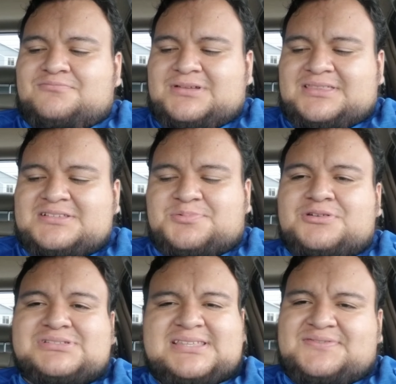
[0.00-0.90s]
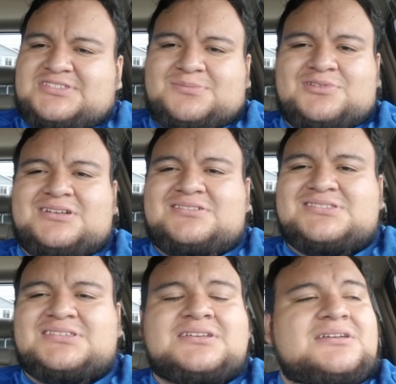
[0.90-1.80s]
at this point was living somewhere
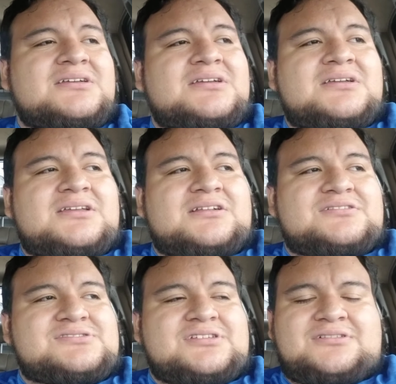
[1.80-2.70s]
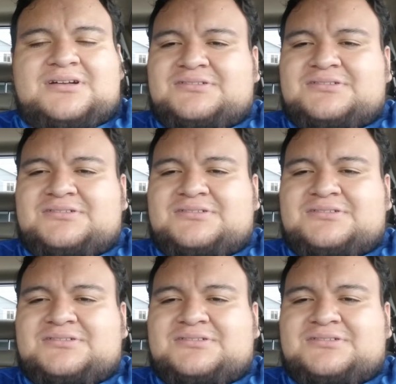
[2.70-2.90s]
else, you know, and so I